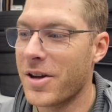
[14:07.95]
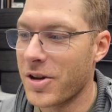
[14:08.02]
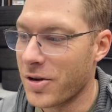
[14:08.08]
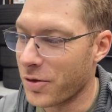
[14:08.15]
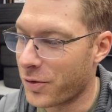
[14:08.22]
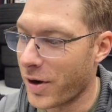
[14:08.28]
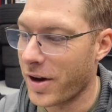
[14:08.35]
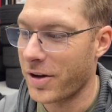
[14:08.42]
You
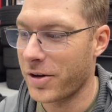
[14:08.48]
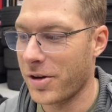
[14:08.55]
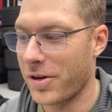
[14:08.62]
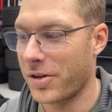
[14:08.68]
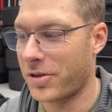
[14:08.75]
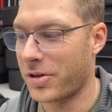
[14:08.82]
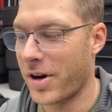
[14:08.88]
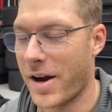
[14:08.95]
finally go to
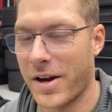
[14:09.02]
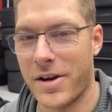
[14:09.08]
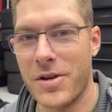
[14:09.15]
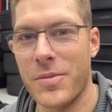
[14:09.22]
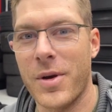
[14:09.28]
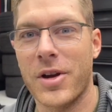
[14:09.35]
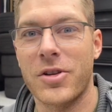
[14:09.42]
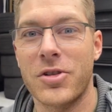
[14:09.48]
the track and you
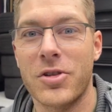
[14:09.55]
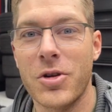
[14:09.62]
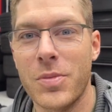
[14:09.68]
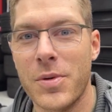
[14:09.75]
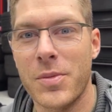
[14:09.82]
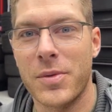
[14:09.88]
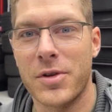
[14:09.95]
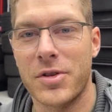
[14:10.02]
make
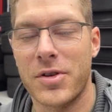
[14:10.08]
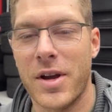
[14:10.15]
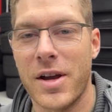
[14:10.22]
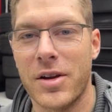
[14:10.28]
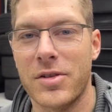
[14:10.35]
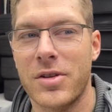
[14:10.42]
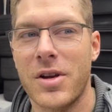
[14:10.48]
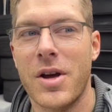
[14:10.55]
stupid
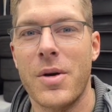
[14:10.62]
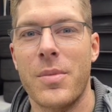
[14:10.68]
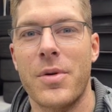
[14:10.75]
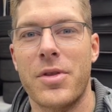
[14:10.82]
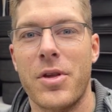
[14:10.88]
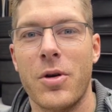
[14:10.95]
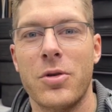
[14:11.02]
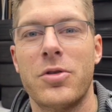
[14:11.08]
mistakes, but
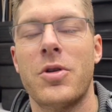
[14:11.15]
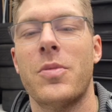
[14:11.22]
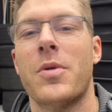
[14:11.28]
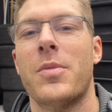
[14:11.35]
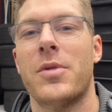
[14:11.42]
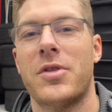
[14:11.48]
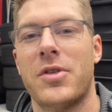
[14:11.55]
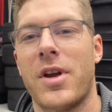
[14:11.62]
those stupid
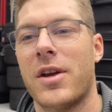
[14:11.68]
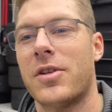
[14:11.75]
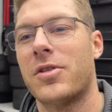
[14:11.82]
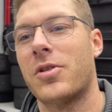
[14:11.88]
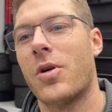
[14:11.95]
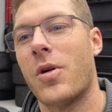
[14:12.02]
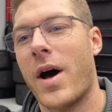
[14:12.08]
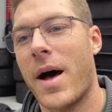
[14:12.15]
mistakes
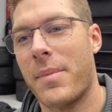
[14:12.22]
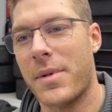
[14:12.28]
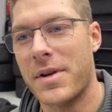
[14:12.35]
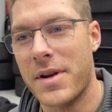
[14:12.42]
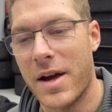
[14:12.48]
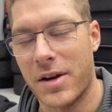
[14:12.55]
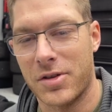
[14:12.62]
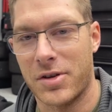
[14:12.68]
don't happen
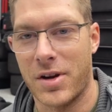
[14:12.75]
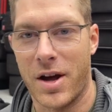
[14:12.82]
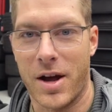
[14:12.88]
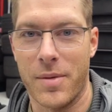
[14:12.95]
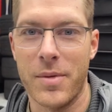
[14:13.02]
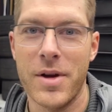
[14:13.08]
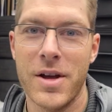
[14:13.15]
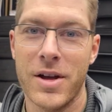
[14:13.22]
next time.